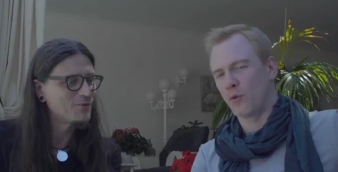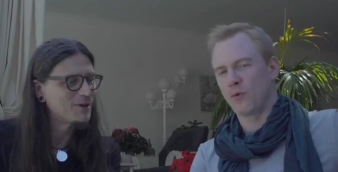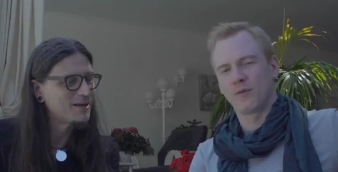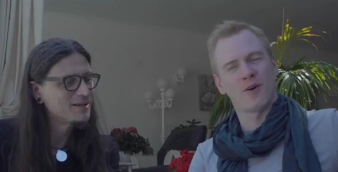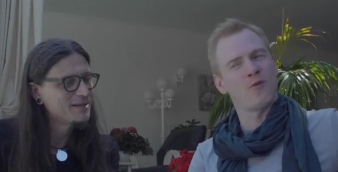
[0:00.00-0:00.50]
Speaker 1: by the
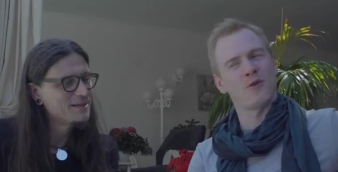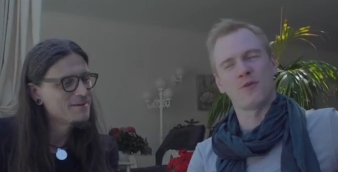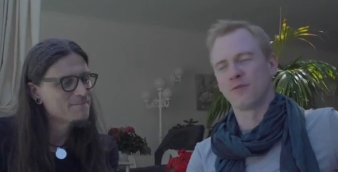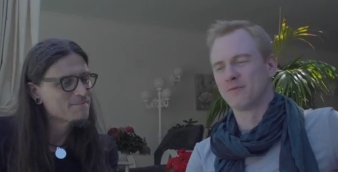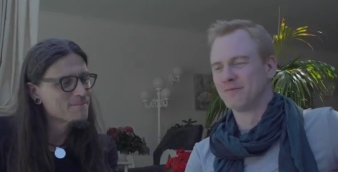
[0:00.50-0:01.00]
way. Oh,
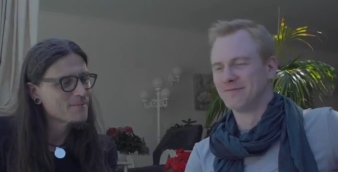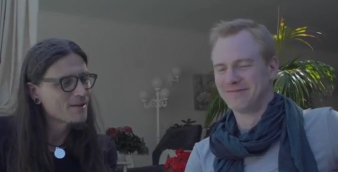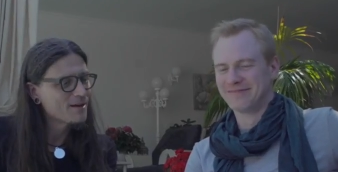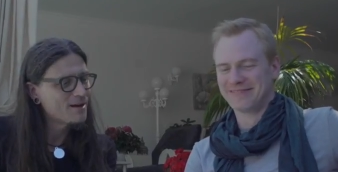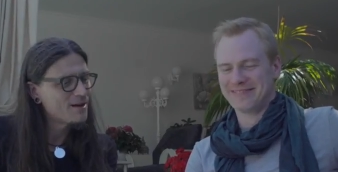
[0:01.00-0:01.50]

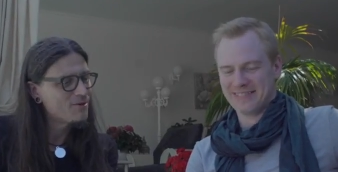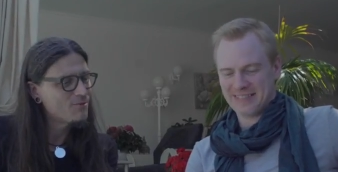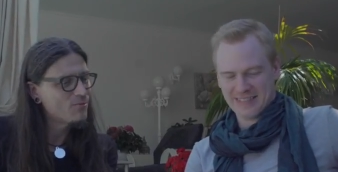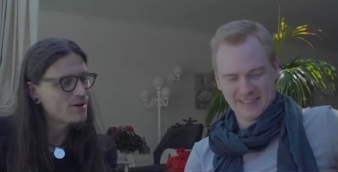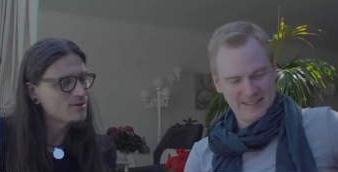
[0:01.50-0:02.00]
no. Uh,
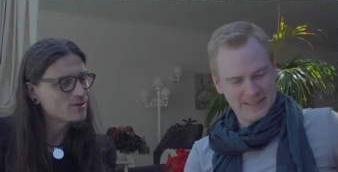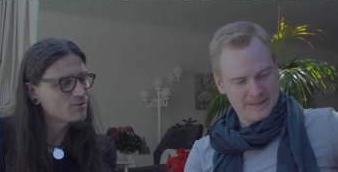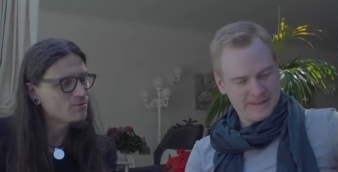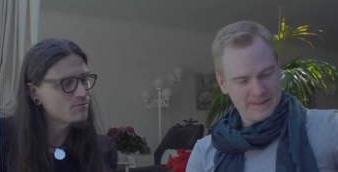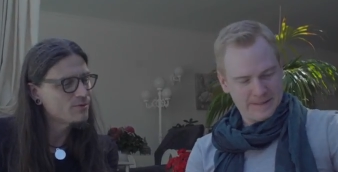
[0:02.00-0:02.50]
what else
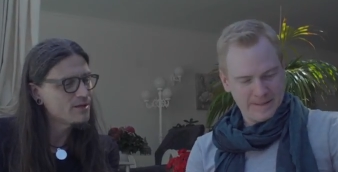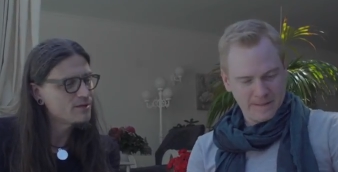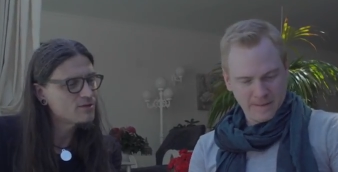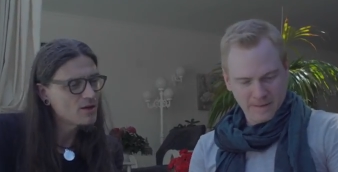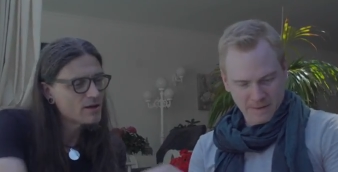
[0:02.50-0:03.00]
are we
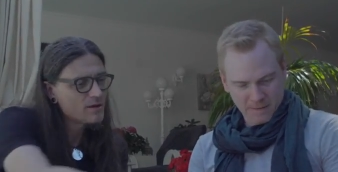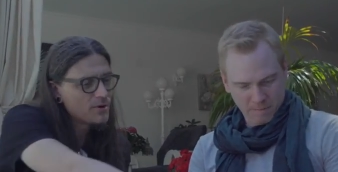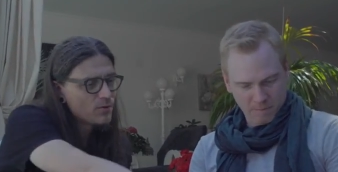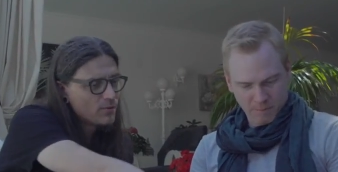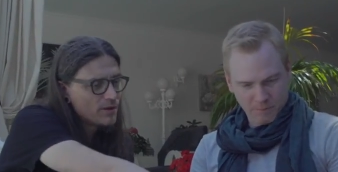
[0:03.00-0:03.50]
talking
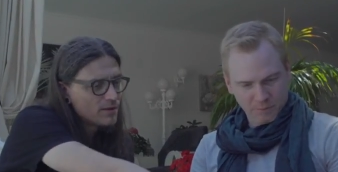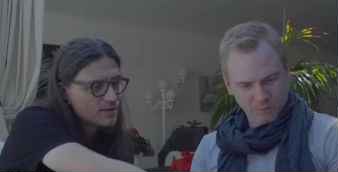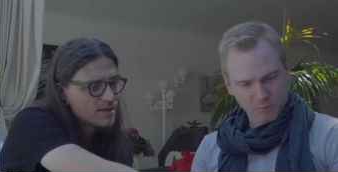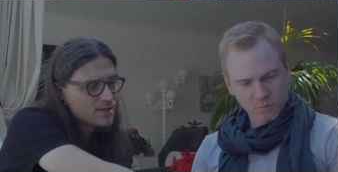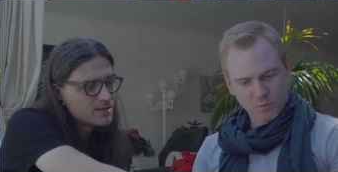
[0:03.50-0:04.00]
about? We
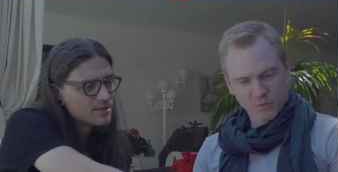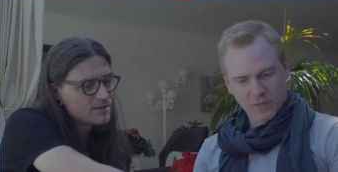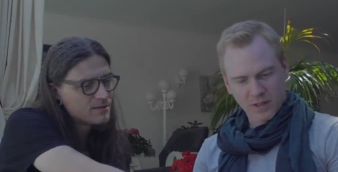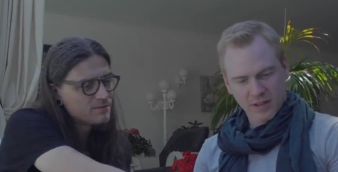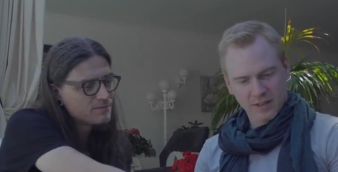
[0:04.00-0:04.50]
Let's get
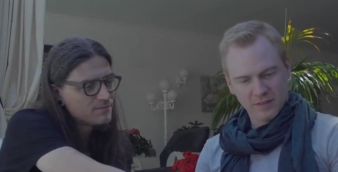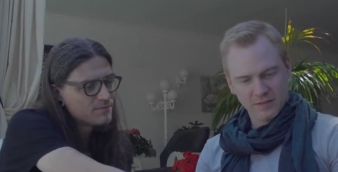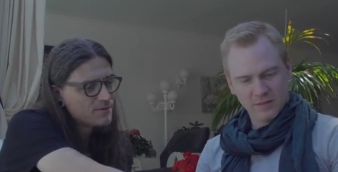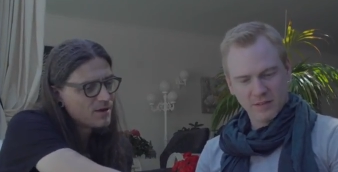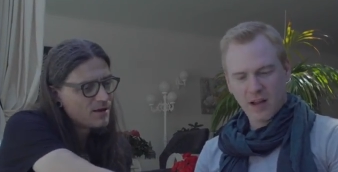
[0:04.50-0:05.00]
to...
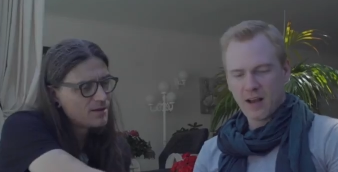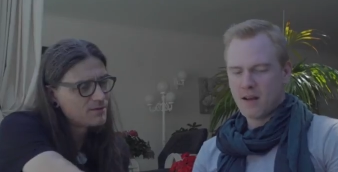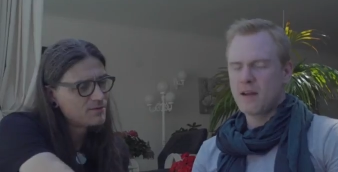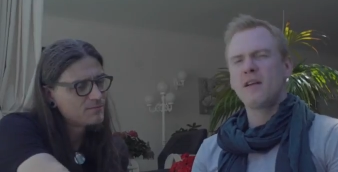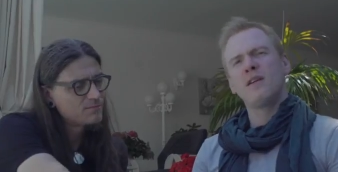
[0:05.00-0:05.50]
Uh,
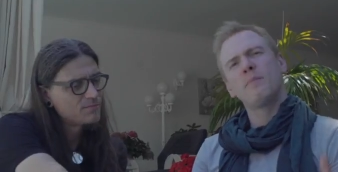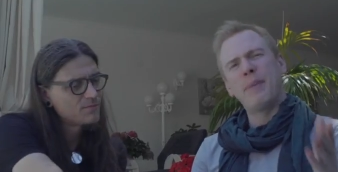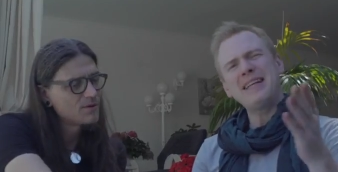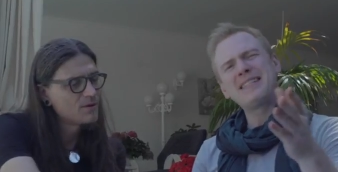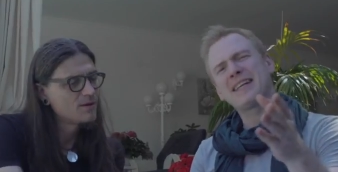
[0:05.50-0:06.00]

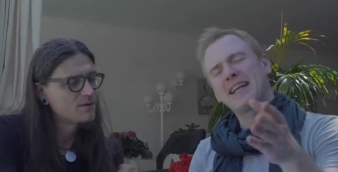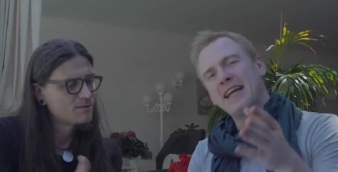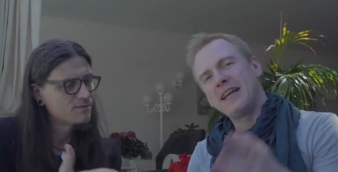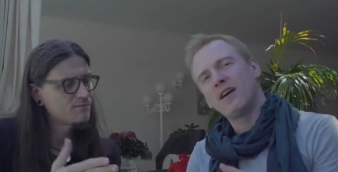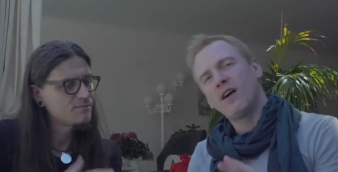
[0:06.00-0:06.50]

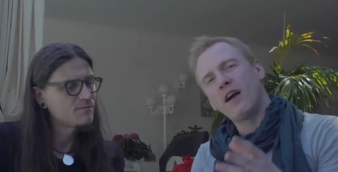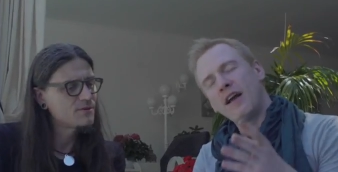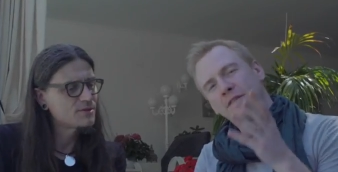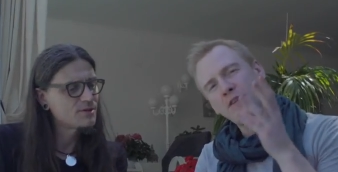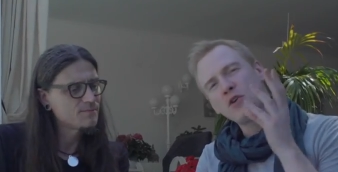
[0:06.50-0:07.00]
Basically,
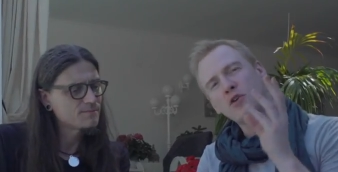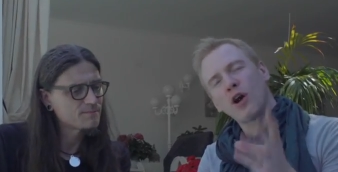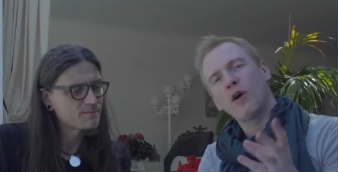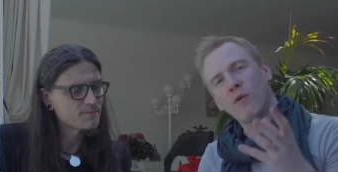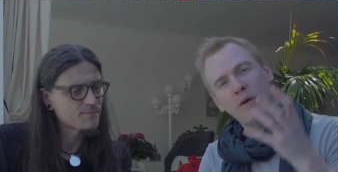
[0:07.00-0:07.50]
if yeah. you
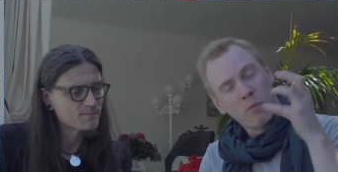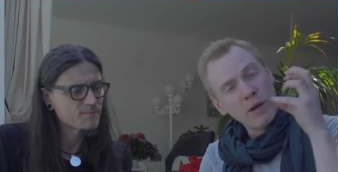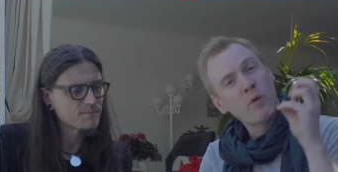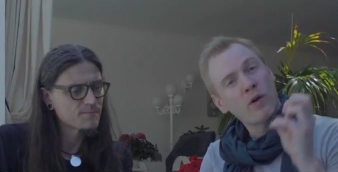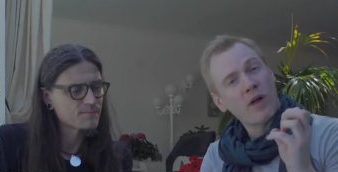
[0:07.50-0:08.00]
go,
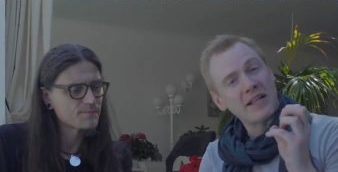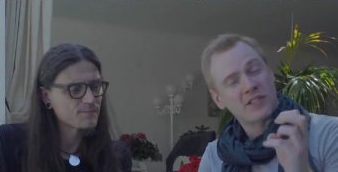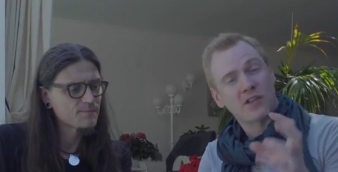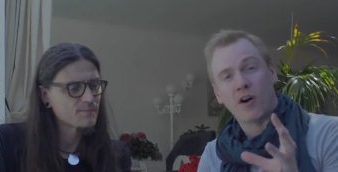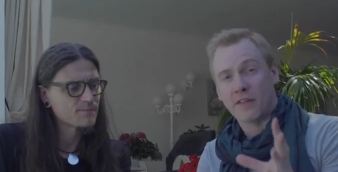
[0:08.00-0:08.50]
we would like to
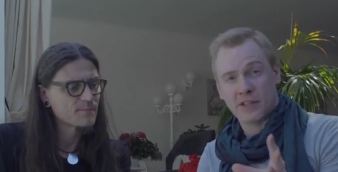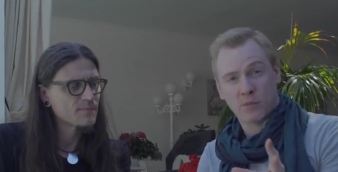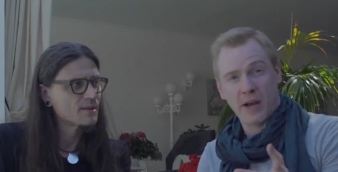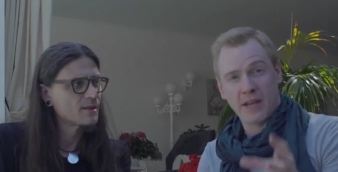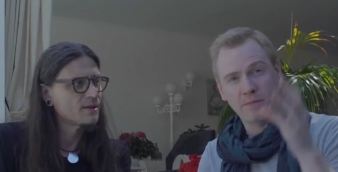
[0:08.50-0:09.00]
start this
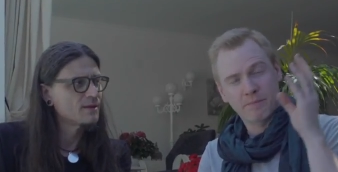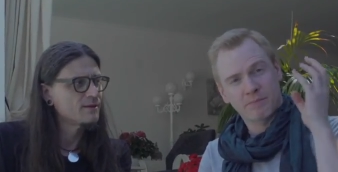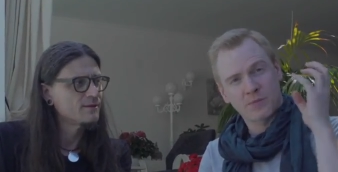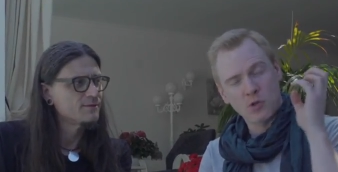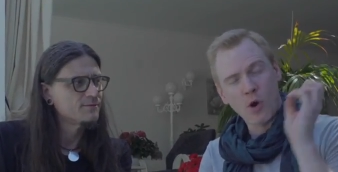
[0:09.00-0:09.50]
way.
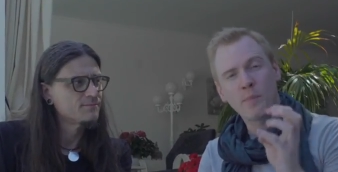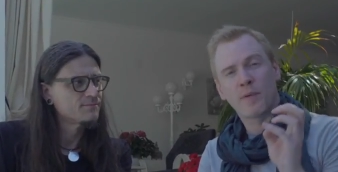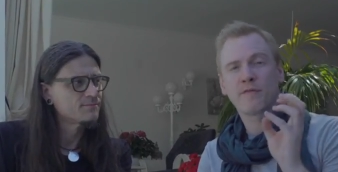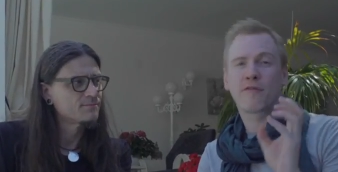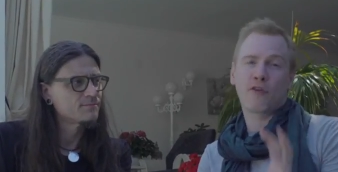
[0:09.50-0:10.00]
You
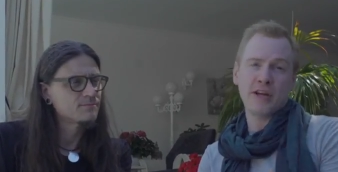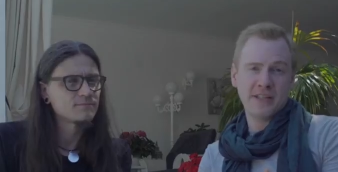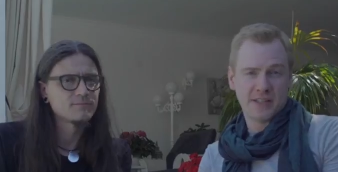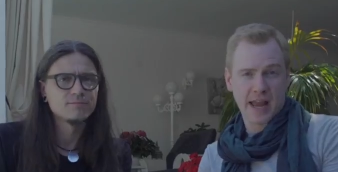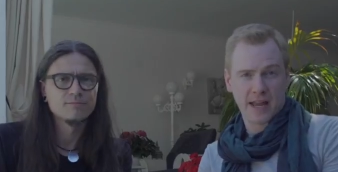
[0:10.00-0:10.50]
open three
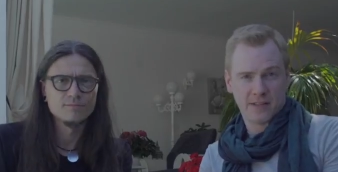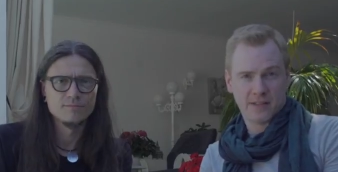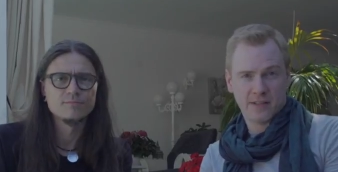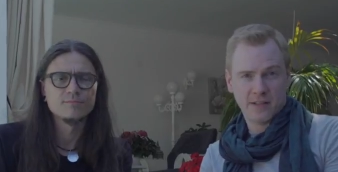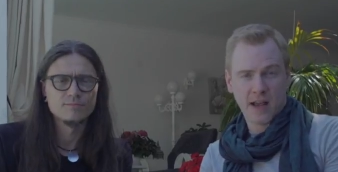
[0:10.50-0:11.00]

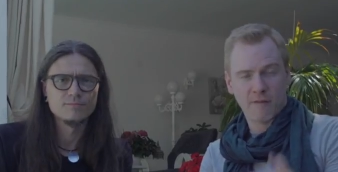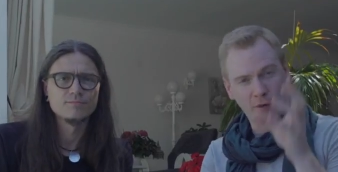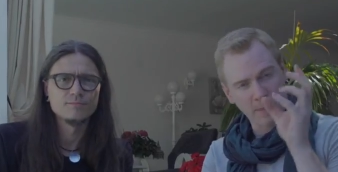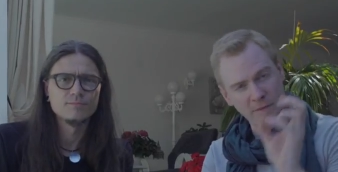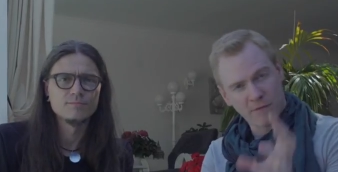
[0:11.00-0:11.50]
sets and
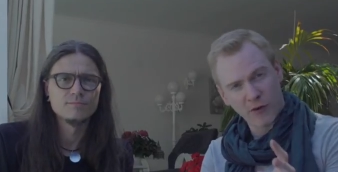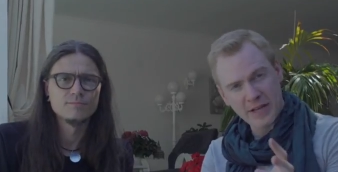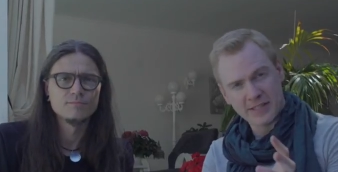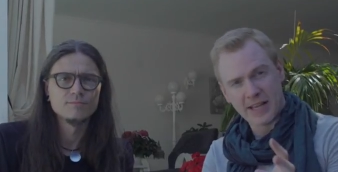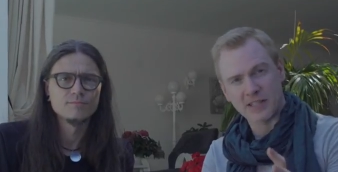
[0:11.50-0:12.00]
from them
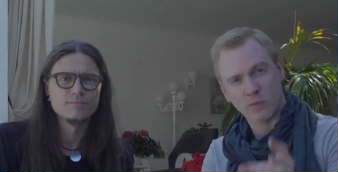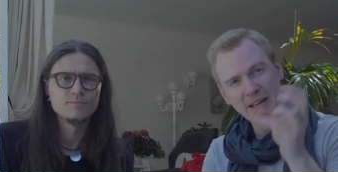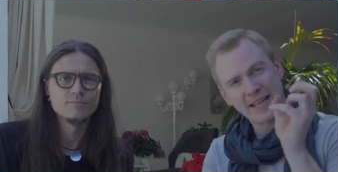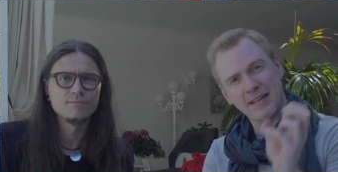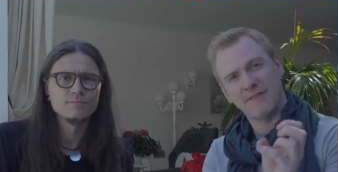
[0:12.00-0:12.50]
three sets
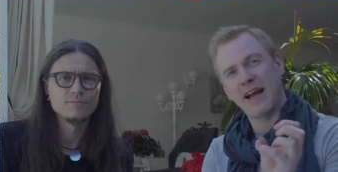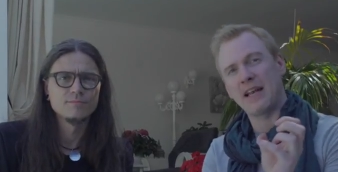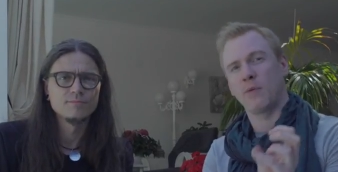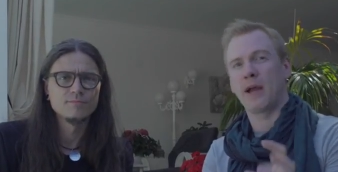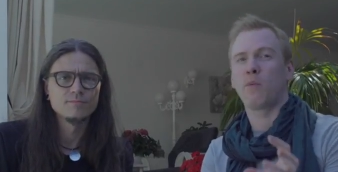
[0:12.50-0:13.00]
we can
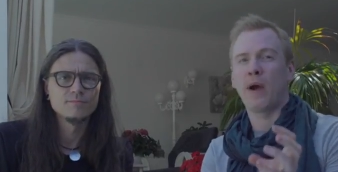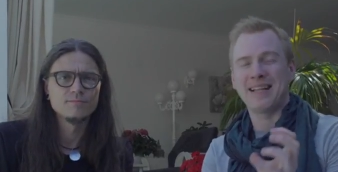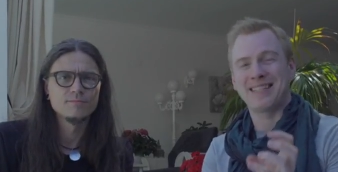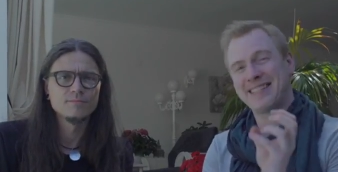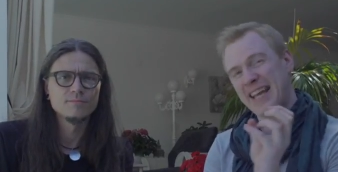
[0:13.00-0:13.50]
evaluate where to